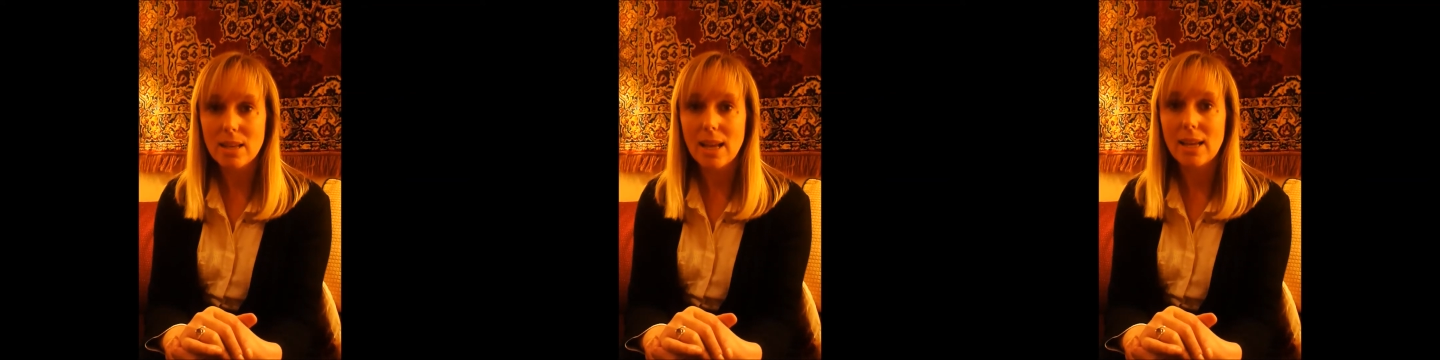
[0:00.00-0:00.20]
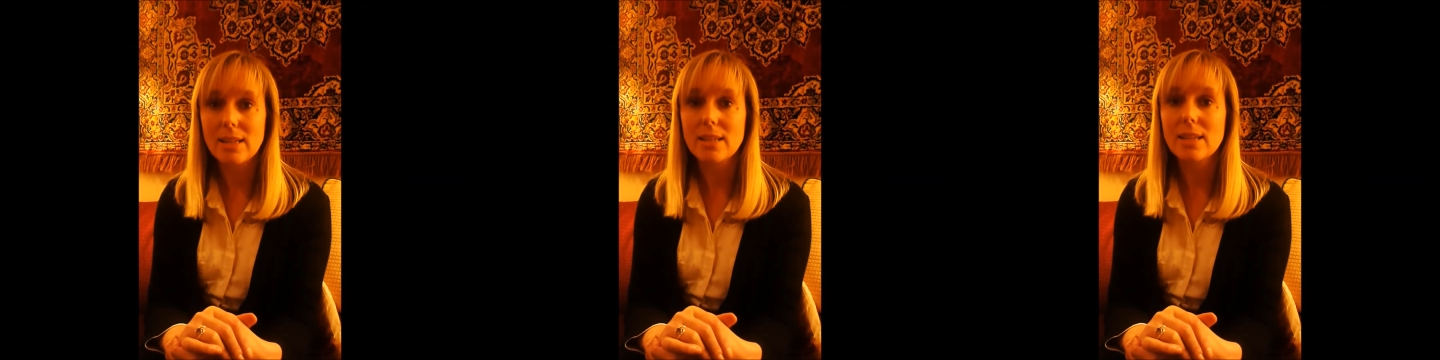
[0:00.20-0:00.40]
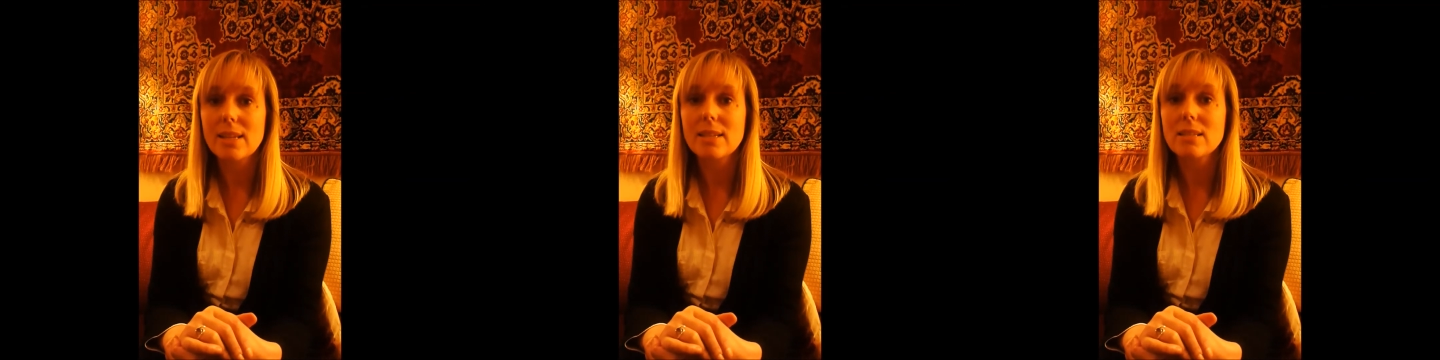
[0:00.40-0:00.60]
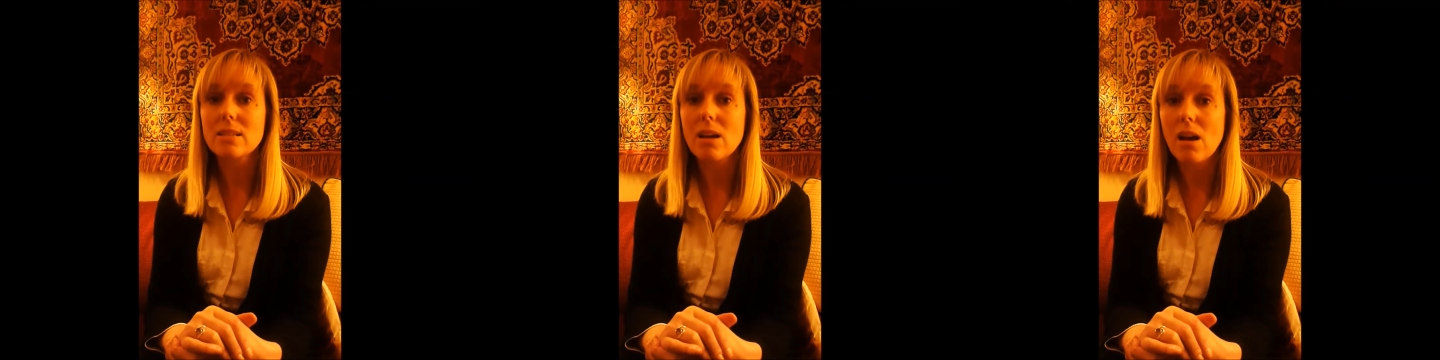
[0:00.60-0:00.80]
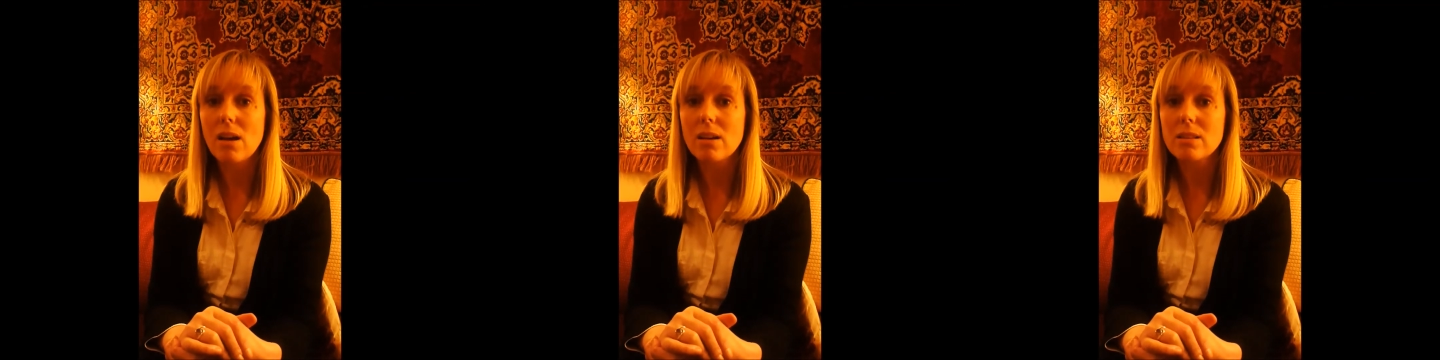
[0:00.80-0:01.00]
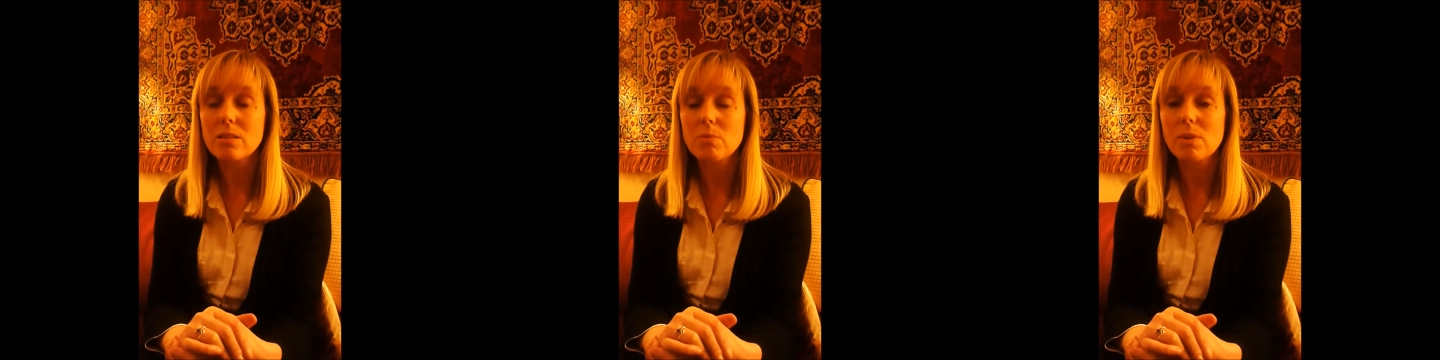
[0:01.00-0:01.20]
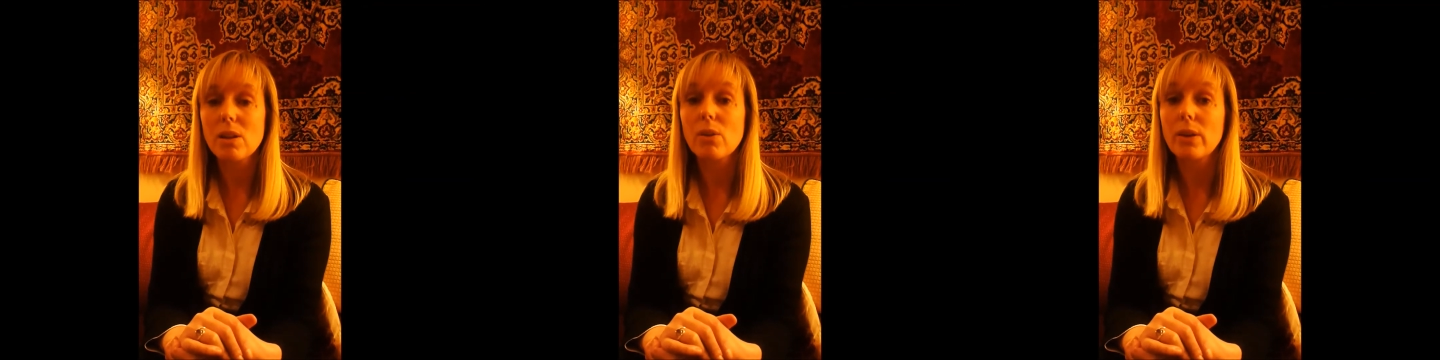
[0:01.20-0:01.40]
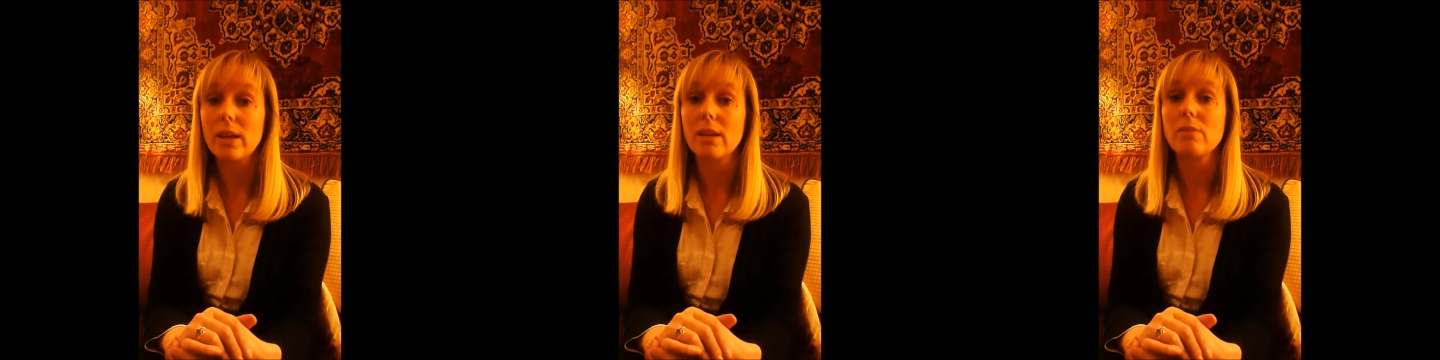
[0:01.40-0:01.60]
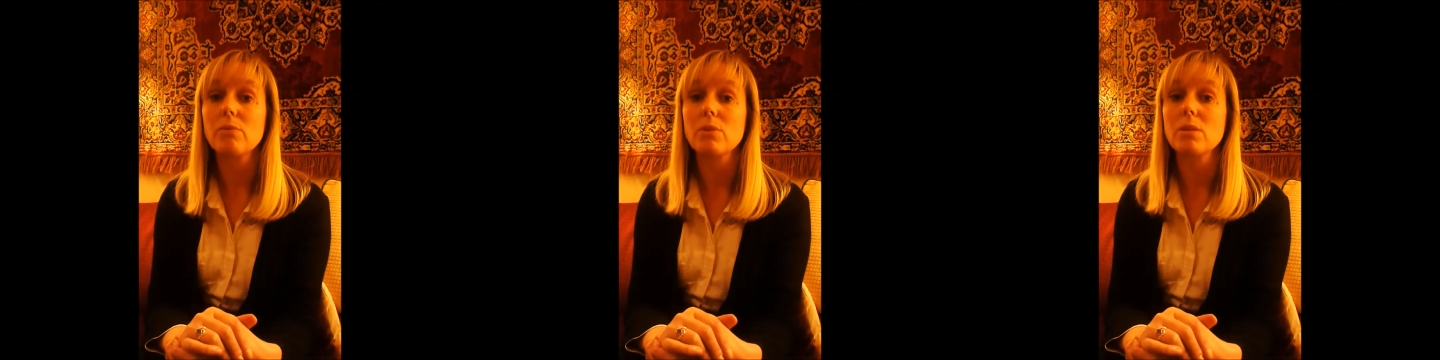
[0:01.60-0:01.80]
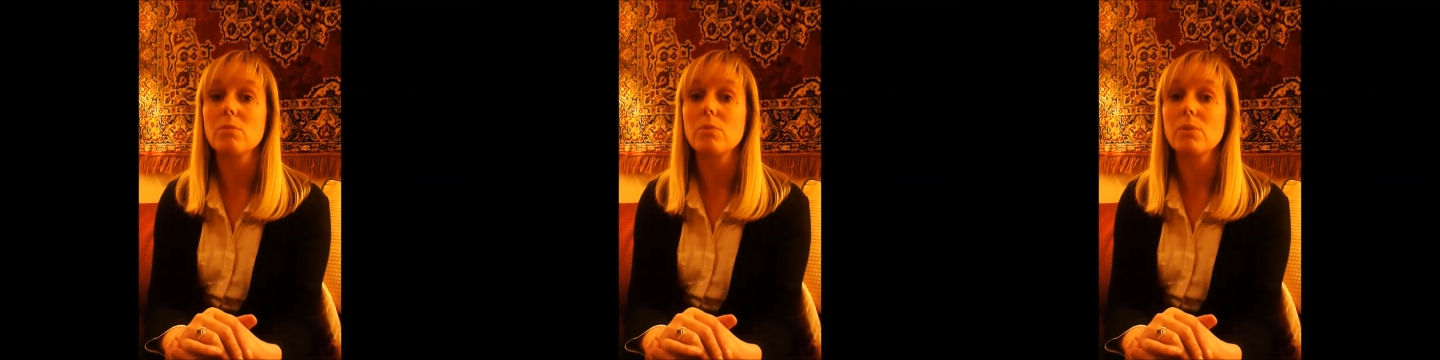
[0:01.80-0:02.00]
and he is tasked with looking
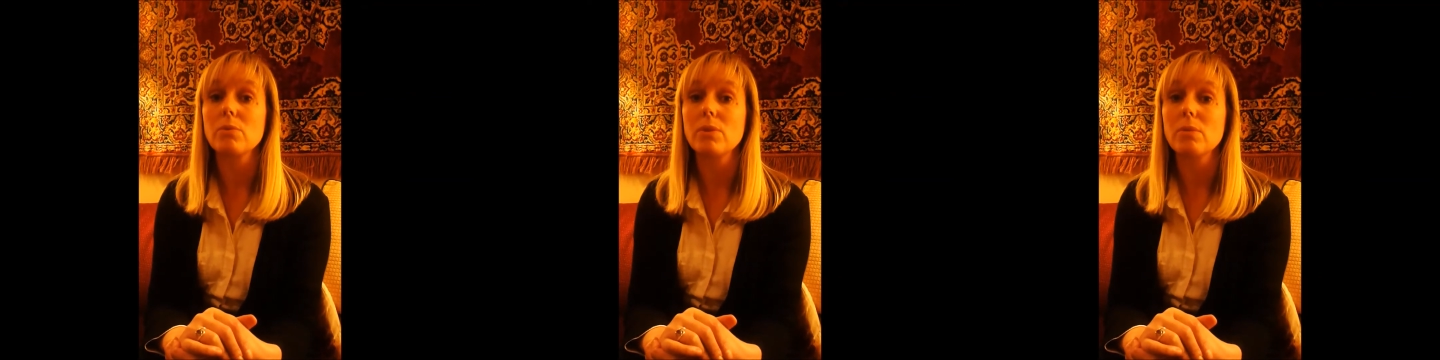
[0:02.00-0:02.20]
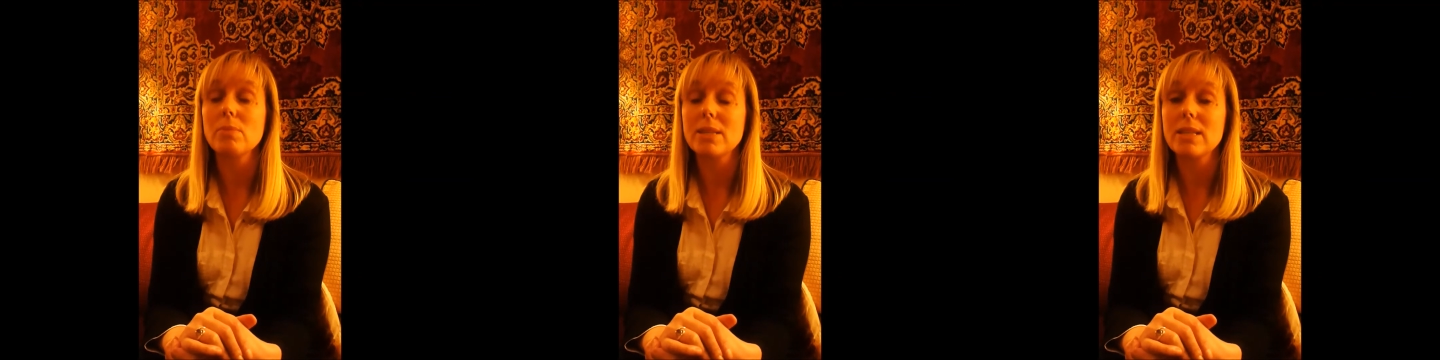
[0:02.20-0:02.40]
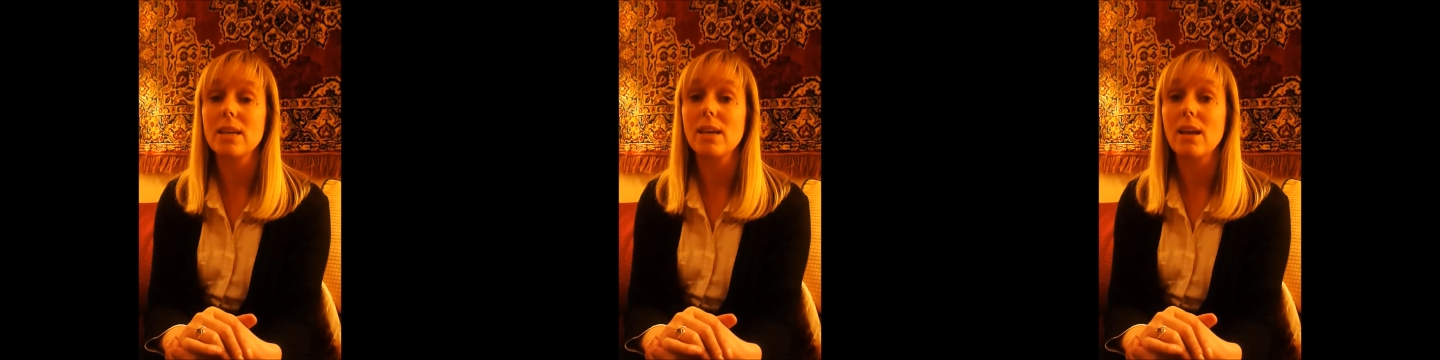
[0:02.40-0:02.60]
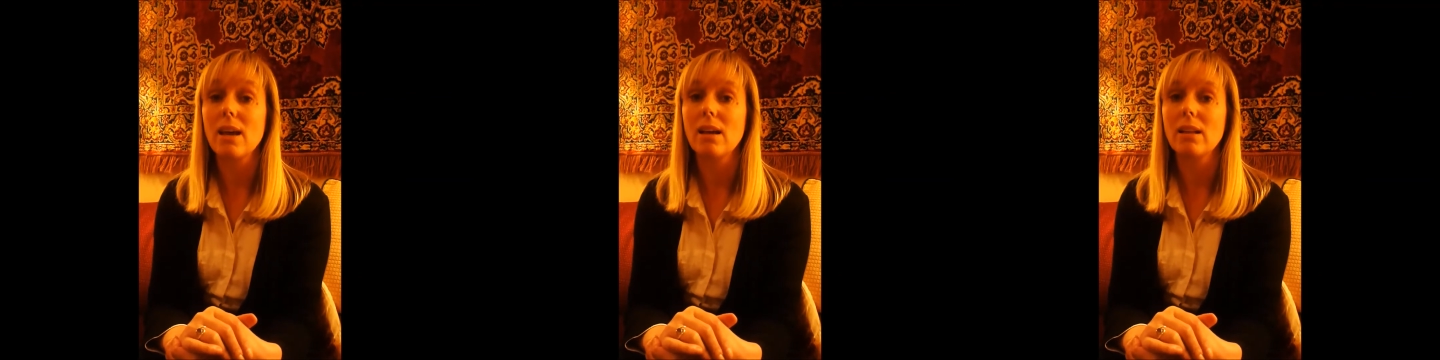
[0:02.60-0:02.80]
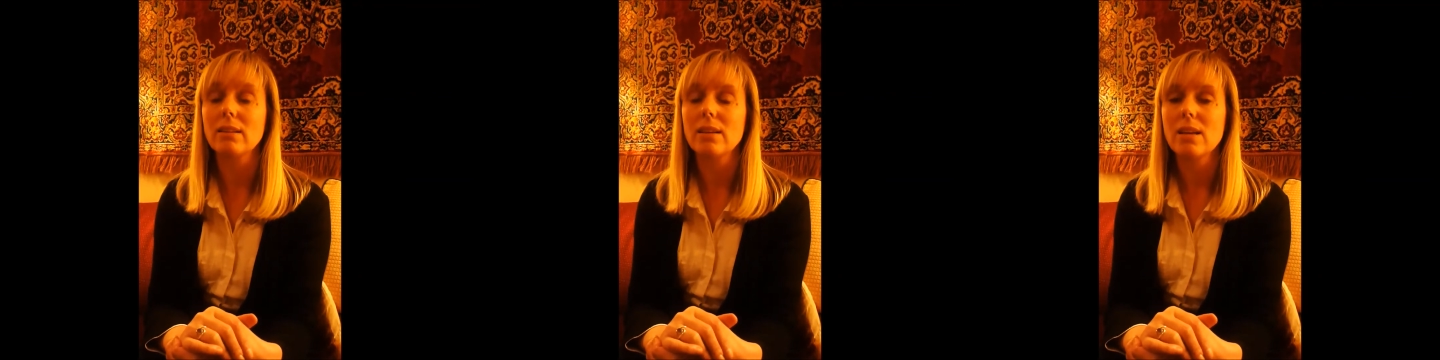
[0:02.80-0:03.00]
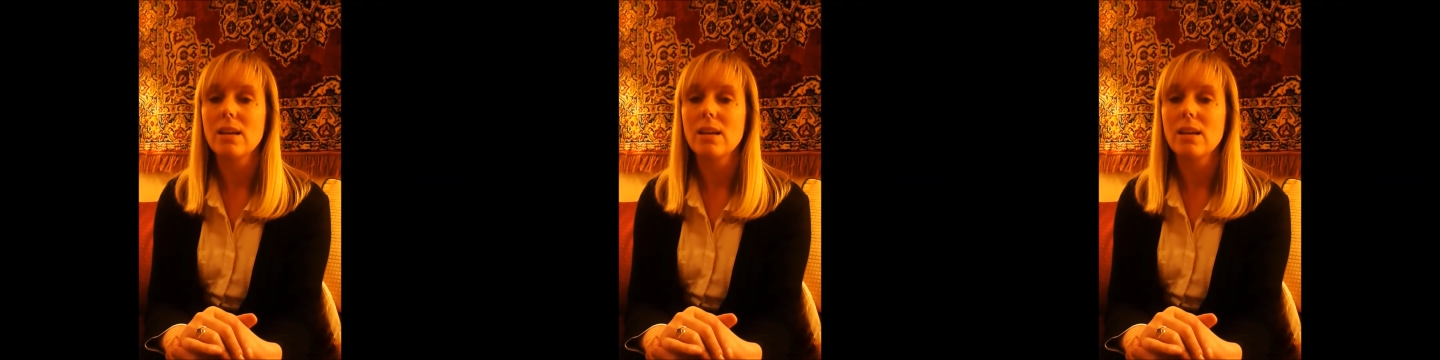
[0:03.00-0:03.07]
for the missing girl.